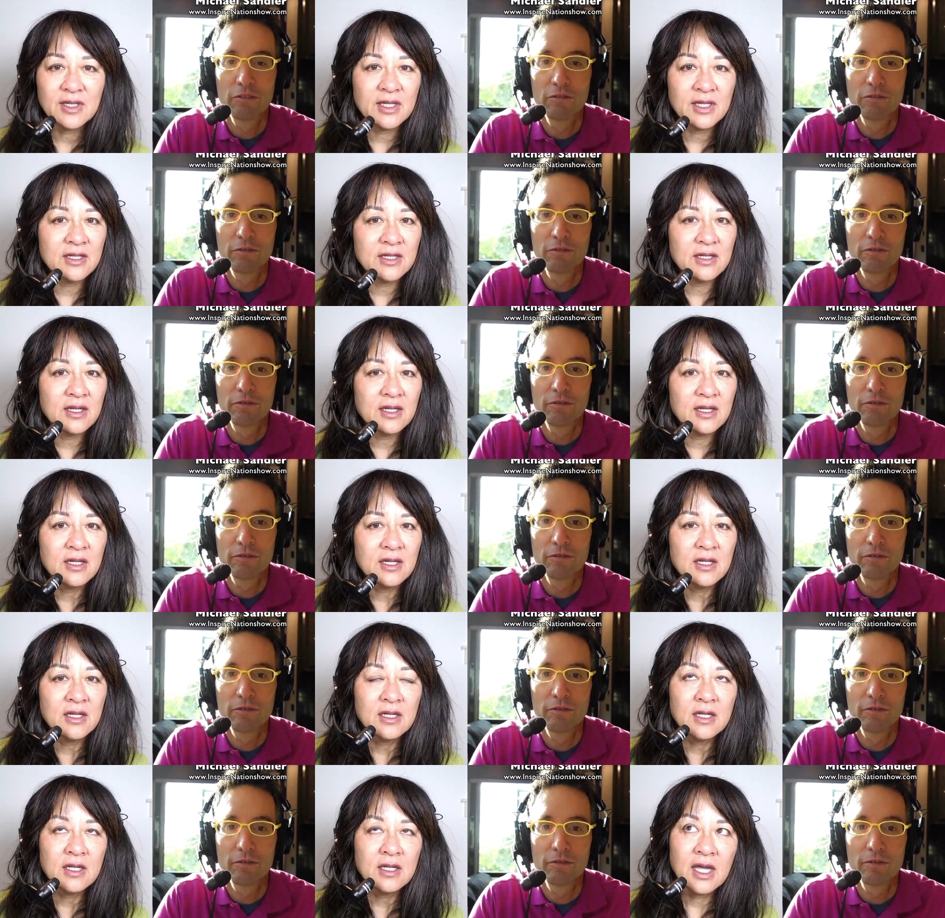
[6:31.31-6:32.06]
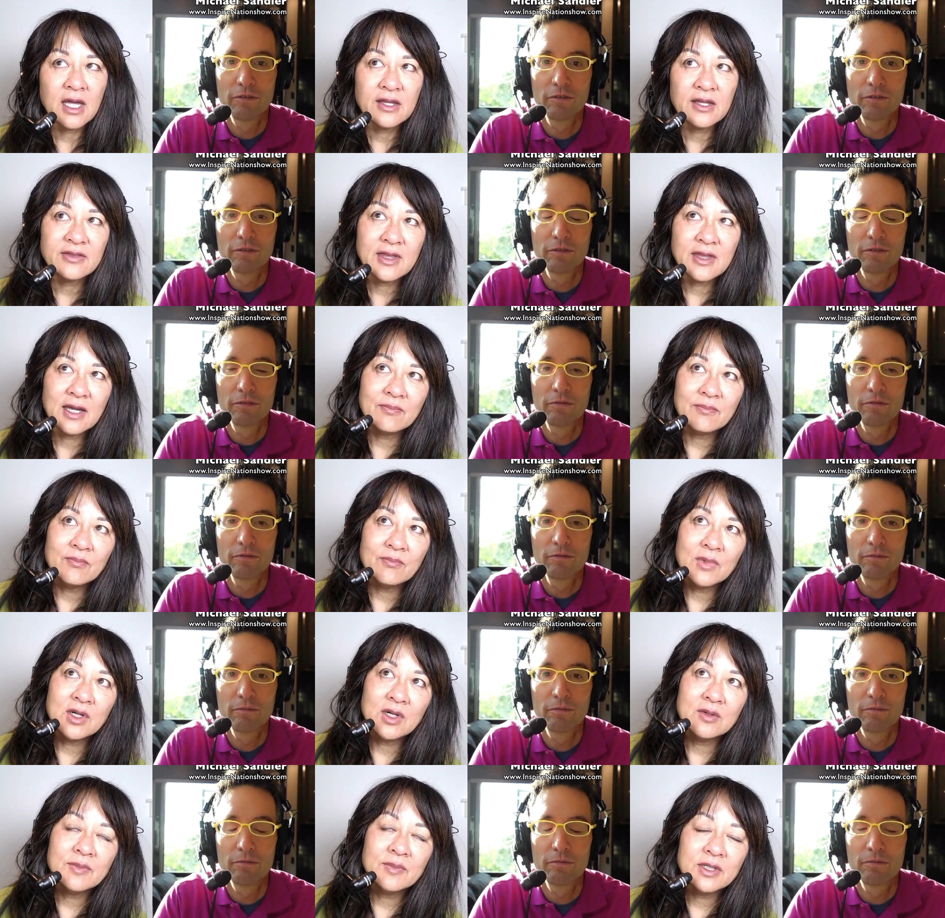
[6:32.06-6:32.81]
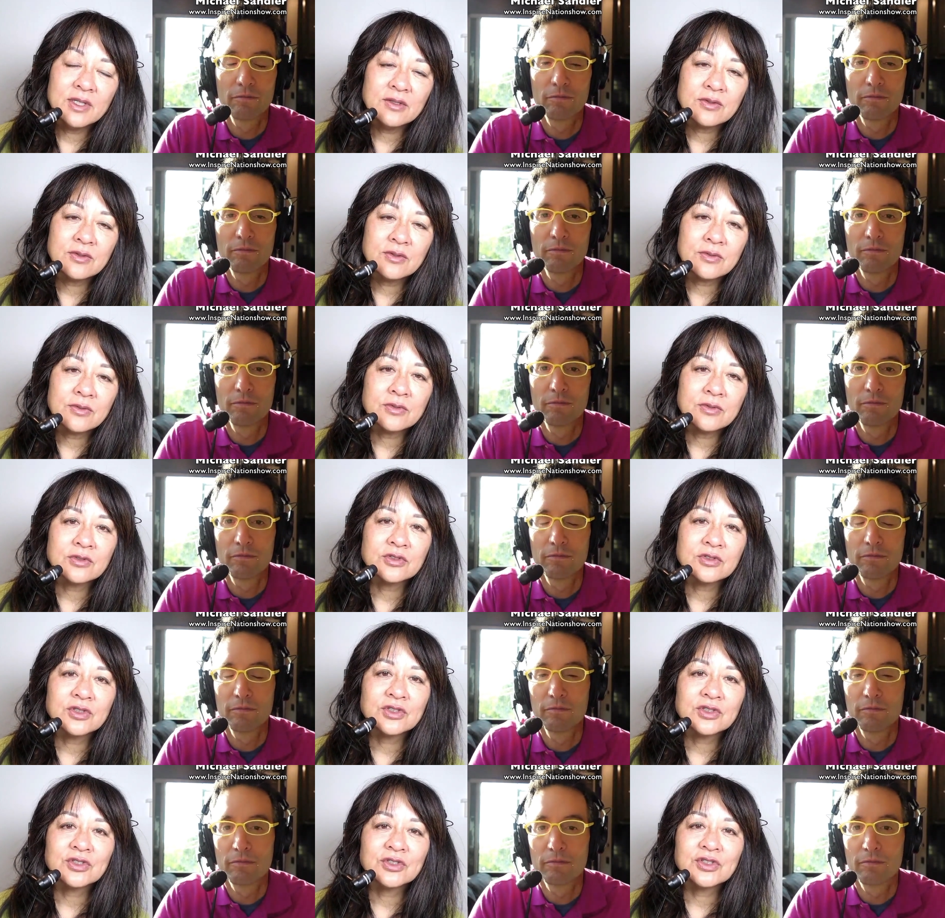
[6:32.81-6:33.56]
Speaker 1: and at that moment
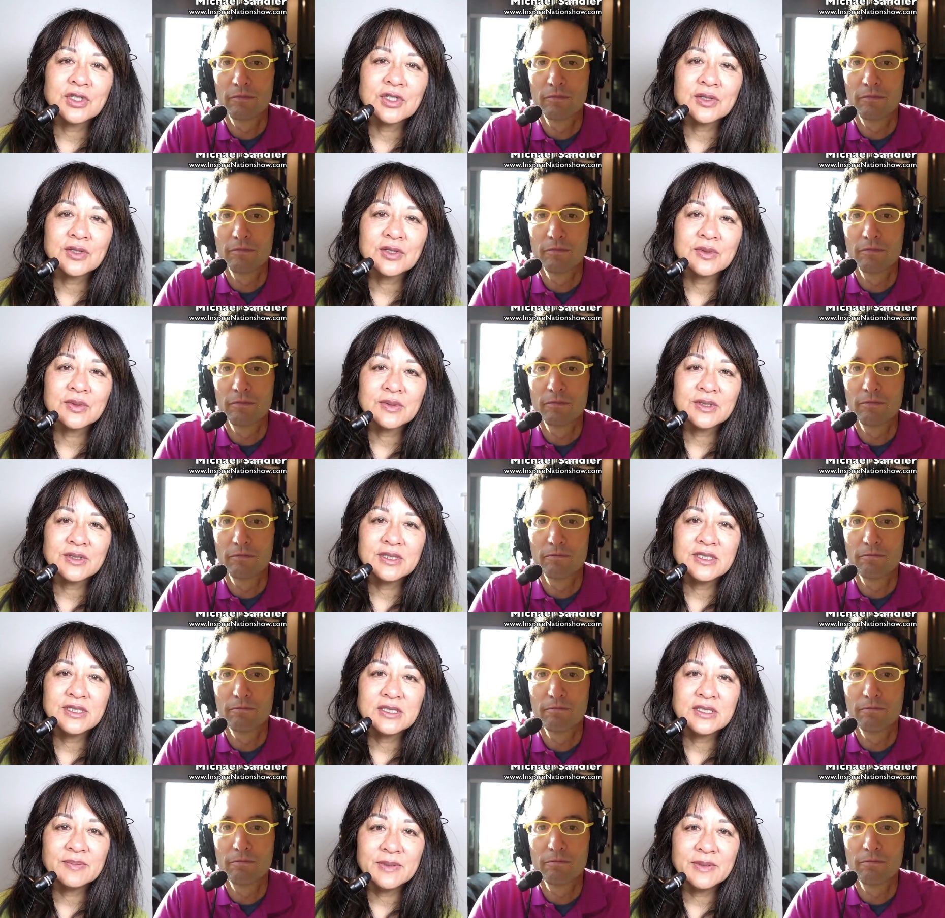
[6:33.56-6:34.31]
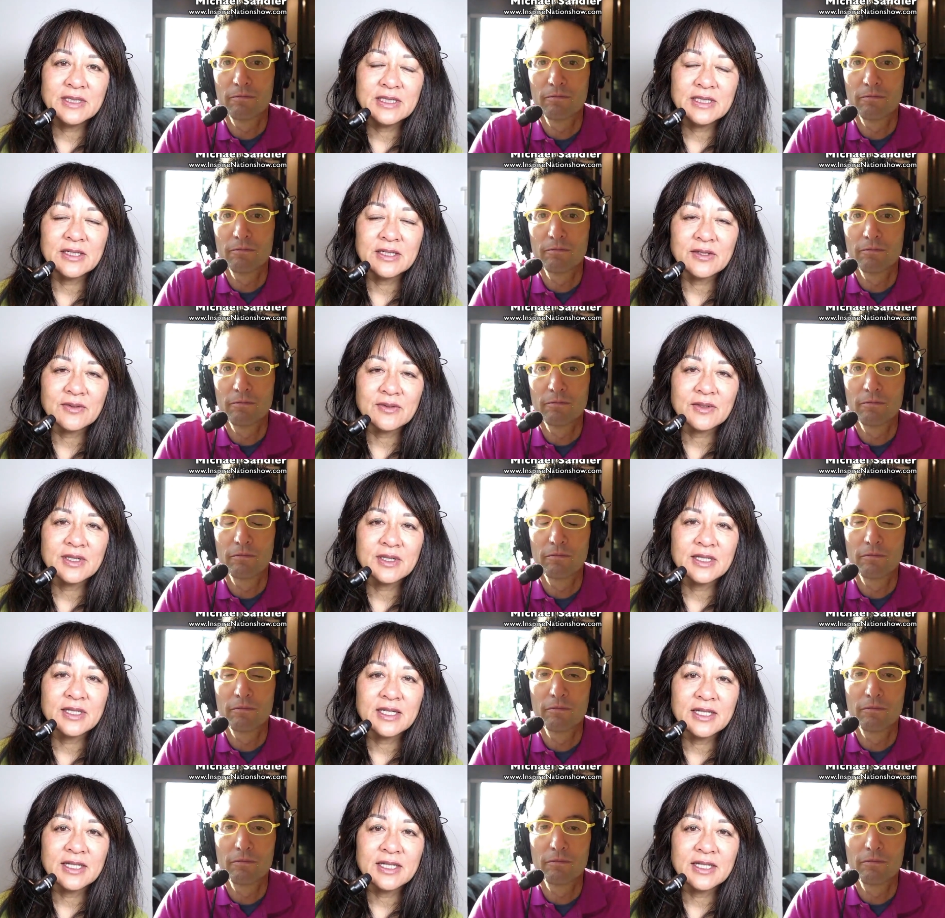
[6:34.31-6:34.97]
or just generally speaking you're like